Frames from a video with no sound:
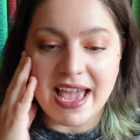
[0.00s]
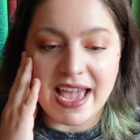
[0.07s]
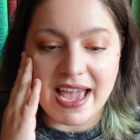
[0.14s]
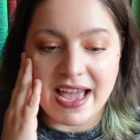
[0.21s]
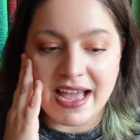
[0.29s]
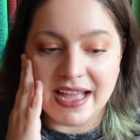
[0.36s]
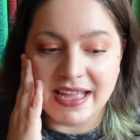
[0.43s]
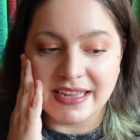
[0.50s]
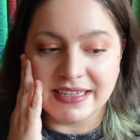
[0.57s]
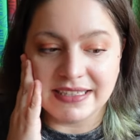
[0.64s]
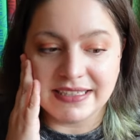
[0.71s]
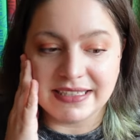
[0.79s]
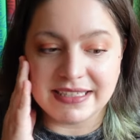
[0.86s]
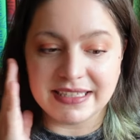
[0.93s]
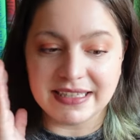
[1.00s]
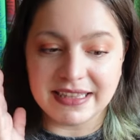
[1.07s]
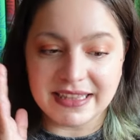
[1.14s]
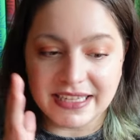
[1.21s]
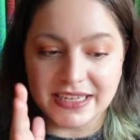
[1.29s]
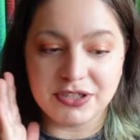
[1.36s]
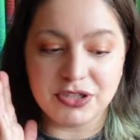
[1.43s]
and
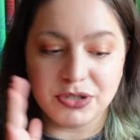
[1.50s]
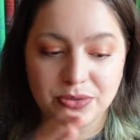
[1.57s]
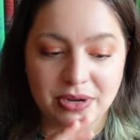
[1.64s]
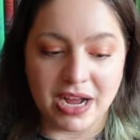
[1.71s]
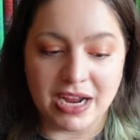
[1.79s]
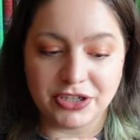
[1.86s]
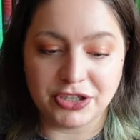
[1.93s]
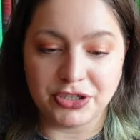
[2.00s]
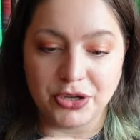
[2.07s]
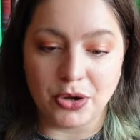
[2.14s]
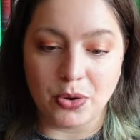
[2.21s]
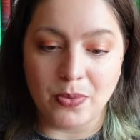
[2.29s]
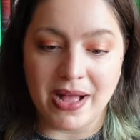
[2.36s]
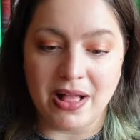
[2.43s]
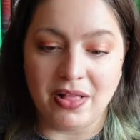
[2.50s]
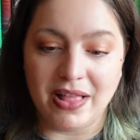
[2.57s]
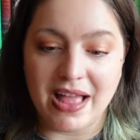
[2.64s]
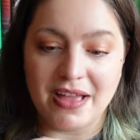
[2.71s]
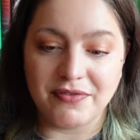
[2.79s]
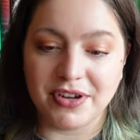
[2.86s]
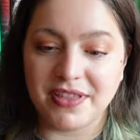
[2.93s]
things do not go well.
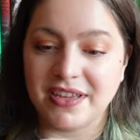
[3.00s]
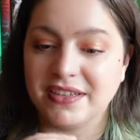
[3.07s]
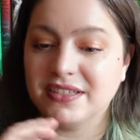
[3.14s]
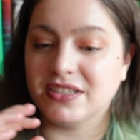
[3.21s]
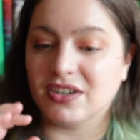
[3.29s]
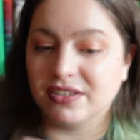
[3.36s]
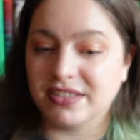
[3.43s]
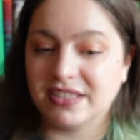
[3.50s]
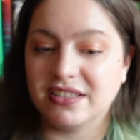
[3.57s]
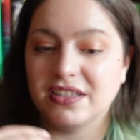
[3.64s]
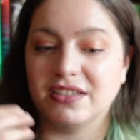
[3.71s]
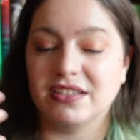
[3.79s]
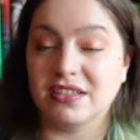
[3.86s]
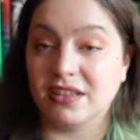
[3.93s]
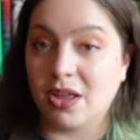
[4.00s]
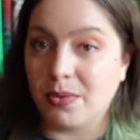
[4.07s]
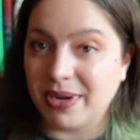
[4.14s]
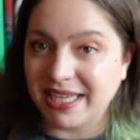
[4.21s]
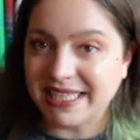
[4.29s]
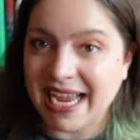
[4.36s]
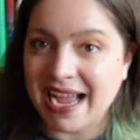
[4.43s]
Everything starts
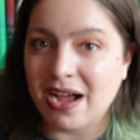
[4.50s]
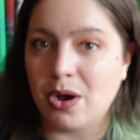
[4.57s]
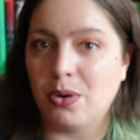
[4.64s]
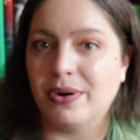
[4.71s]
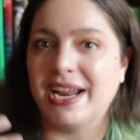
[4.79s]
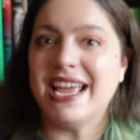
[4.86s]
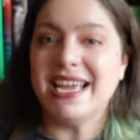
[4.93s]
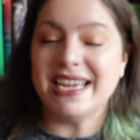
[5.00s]
slowing down.